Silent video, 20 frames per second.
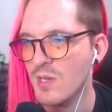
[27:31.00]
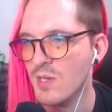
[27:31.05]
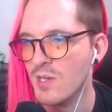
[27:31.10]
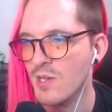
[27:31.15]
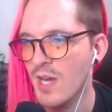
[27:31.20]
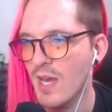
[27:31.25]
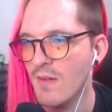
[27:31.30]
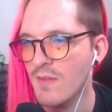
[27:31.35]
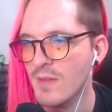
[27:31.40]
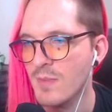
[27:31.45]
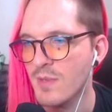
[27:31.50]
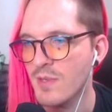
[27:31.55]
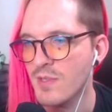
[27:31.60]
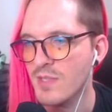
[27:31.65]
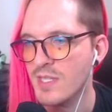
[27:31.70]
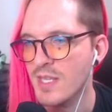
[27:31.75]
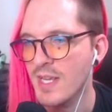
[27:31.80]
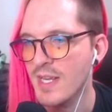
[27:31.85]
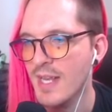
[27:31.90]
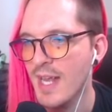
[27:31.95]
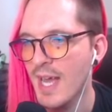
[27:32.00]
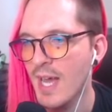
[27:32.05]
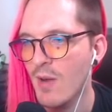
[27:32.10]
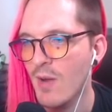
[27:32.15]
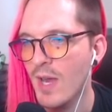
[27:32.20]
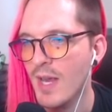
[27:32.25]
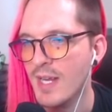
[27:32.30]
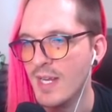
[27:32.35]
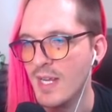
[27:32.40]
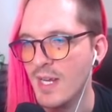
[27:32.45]
and Gravity Boots, and now
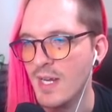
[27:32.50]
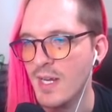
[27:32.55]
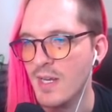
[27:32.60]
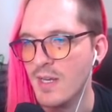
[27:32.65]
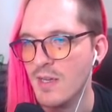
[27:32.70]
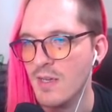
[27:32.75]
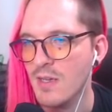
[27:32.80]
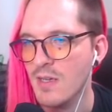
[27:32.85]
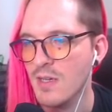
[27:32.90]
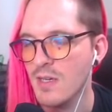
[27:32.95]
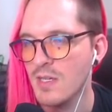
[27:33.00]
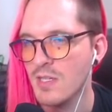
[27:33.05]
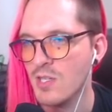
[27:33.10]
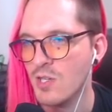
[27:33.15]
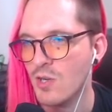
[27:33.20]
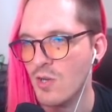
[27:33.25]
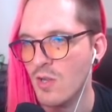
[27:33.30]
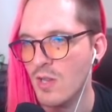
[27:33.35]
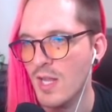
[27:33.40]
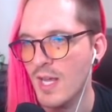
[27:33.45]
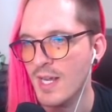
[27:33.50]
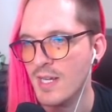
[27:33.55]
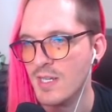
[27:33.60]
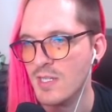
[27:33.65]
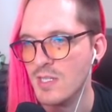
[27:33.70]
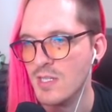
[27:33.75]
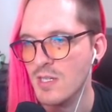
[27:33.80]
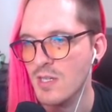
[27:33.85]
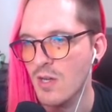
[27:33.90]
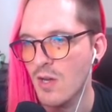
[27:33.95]
I need to
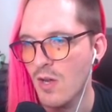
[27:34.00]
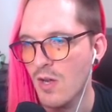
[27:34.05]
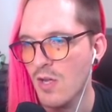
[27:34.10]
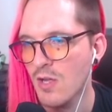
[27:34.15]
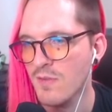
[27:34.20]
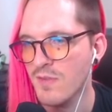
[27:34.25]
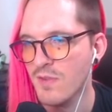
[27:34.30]
collect all of the